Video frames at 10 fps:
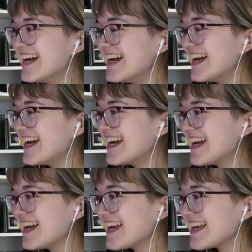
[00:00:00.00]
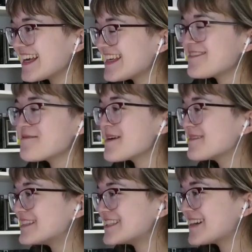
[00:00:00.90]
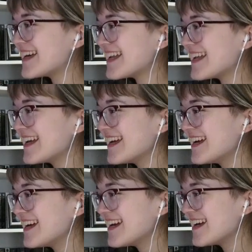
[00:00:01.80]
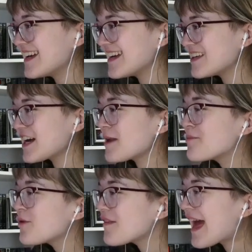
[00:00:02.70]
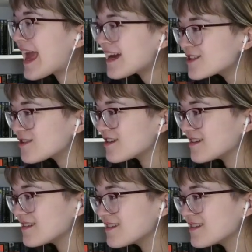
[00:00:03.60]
I'll do it. He won't be able to do it. You gotta pull the handle!